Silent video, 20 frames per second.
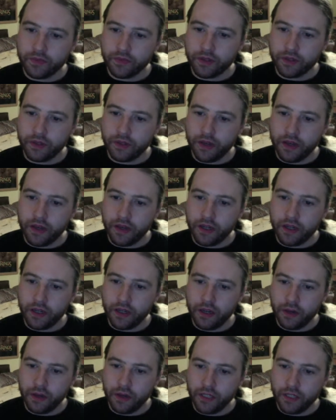
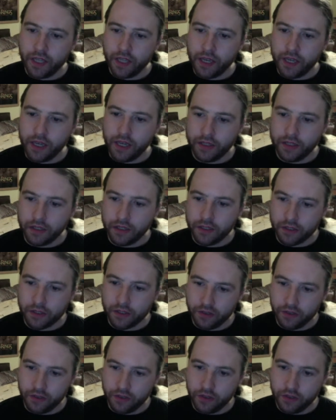Carl says,
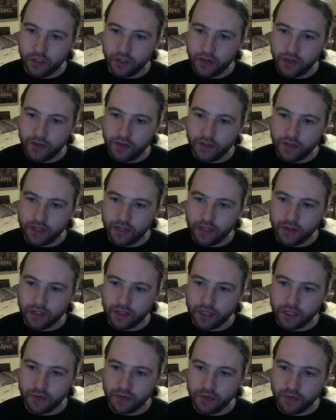could you ever see
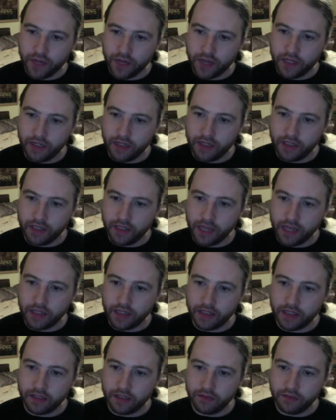yourself getting into
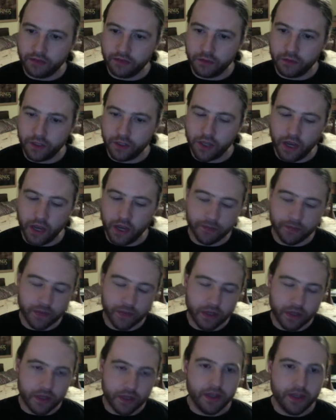editing full time?
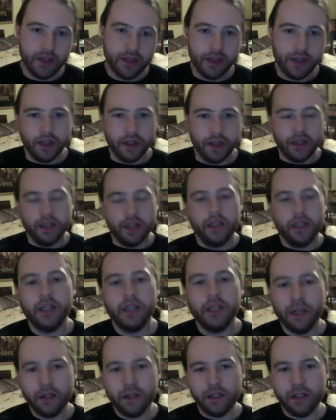You
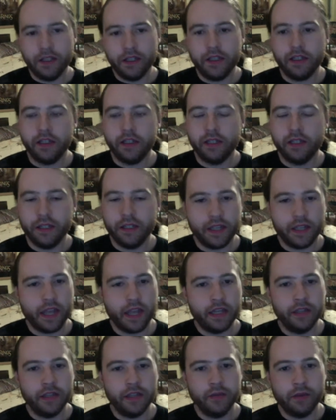know, this is
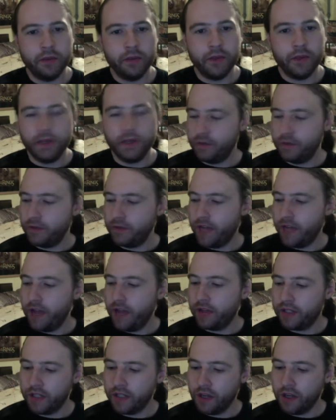getting a little bit personal now.
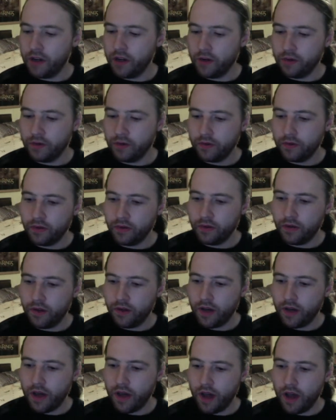So
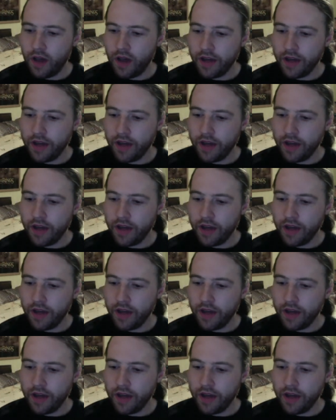I